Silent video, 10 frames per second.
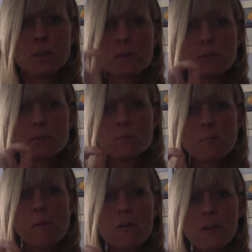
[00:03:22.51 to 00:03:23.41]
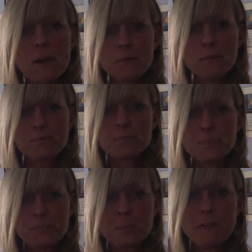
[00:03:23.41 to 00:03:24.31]
speech bubble thing.
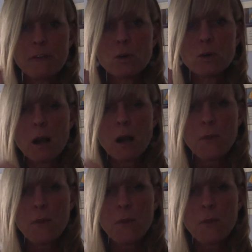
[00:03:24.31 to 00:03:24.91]
If you click on